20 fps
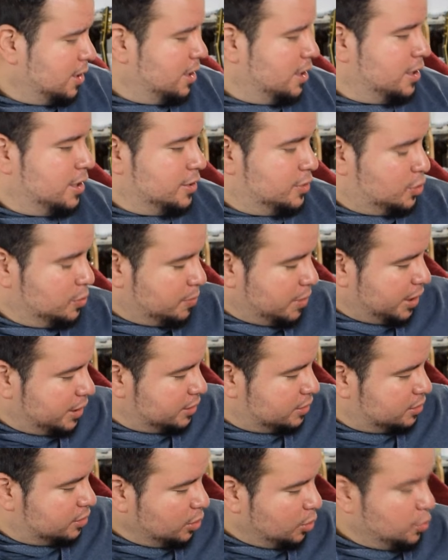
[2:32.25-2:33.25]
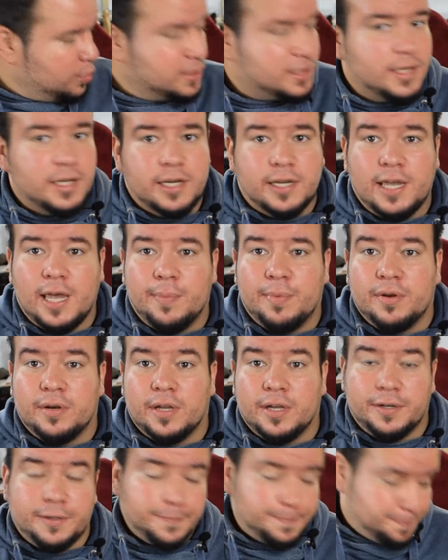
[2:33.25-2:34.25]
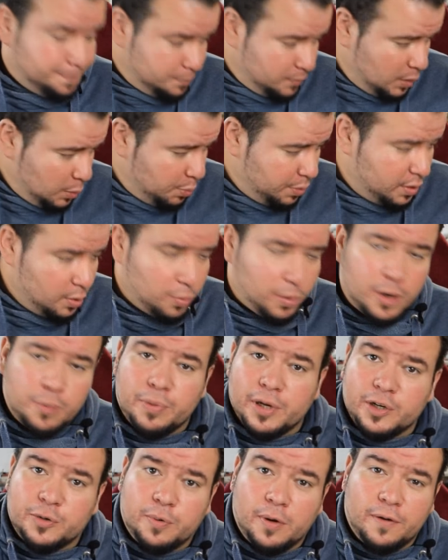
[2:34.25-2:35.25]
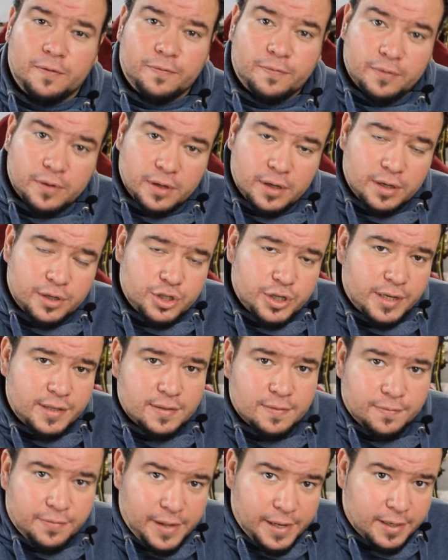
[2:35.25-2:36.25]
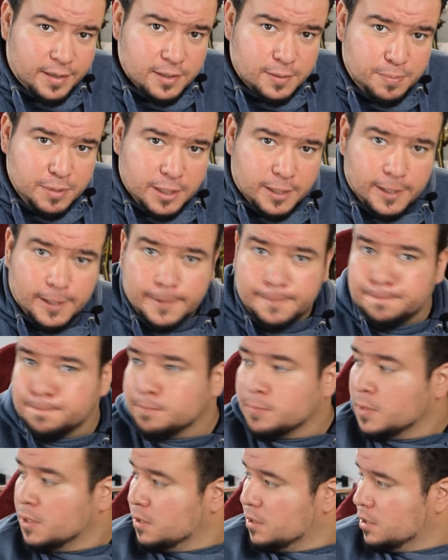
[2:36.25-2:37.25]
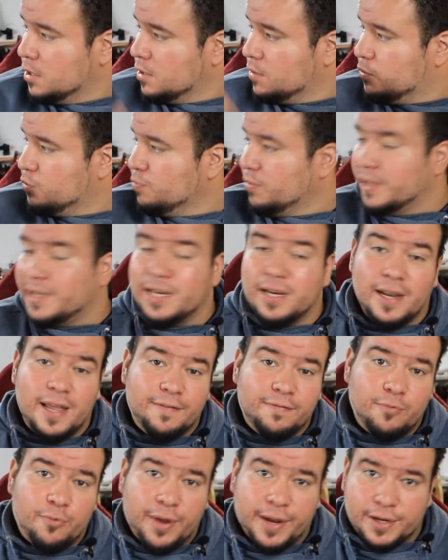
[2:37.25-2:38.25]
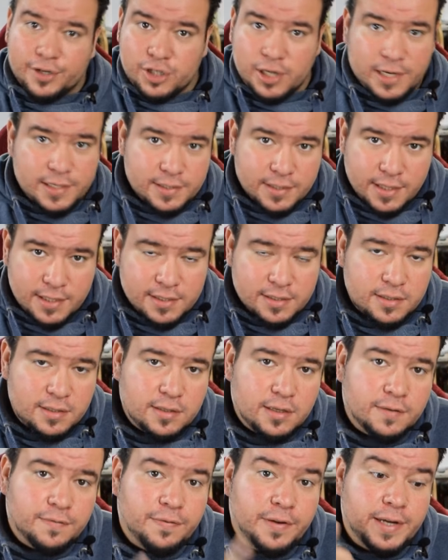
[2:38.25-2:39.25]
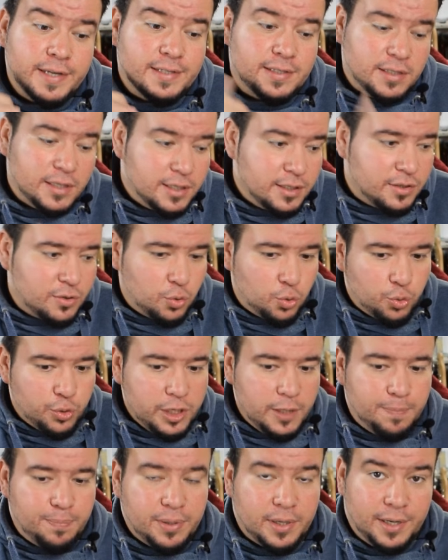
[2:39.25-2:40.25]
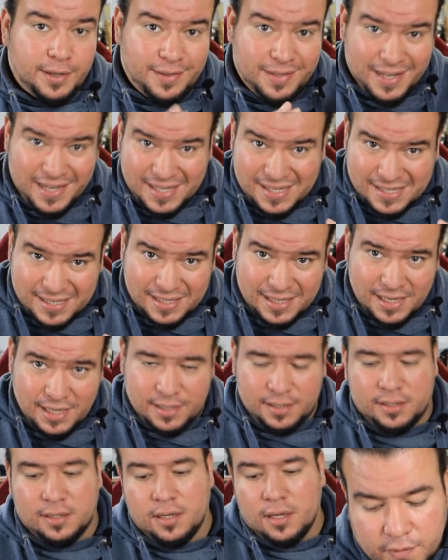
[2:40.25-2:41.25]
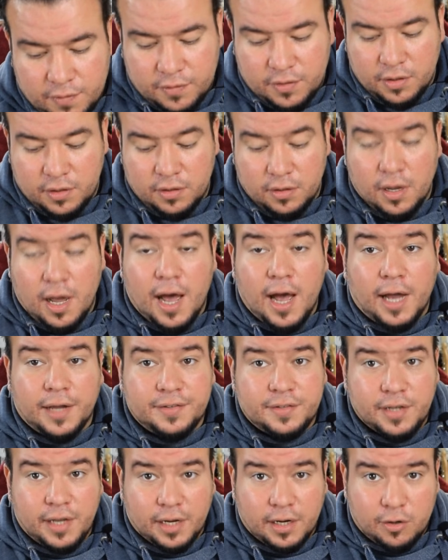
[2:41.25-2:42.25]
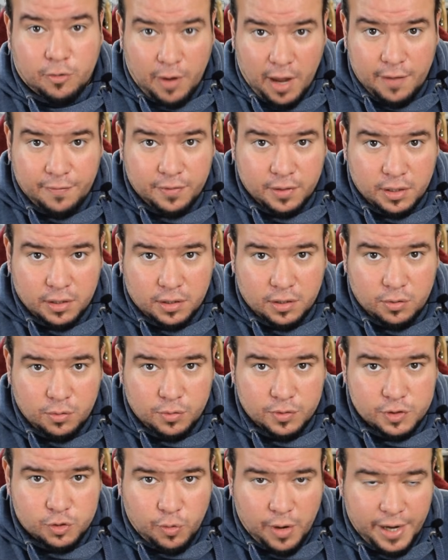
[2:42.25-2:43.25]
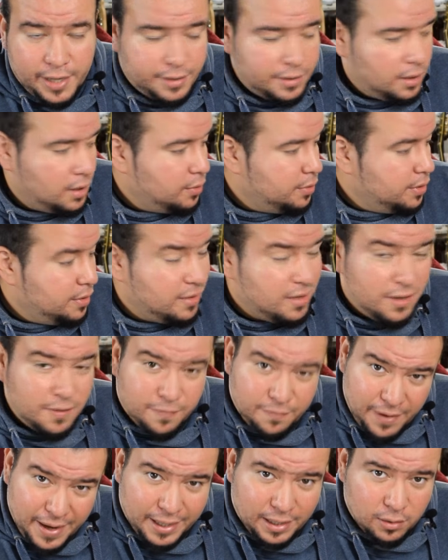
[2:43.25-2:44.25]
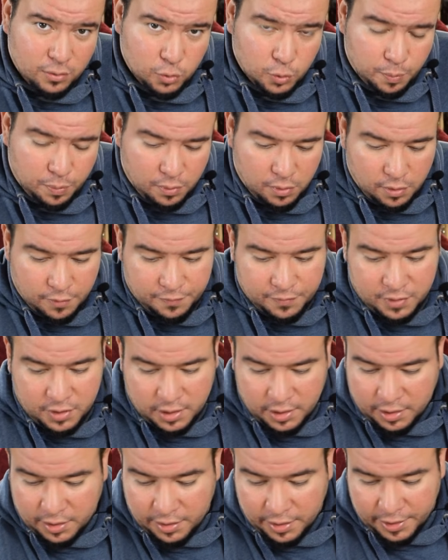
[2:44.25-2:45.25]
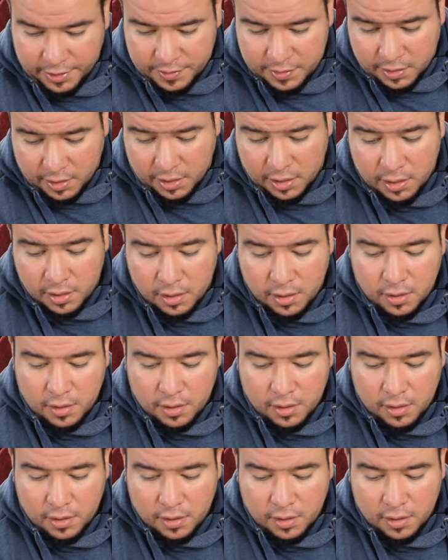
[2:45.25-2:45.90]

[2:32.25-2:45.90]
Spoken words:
Into my dozer cabinet with a 1x12 Jensen Falcon speaker. Into my 11 rack just as an interface into Reaper, that's it. The Artec graphic EQ is right now in the effect loop of the Ignitor.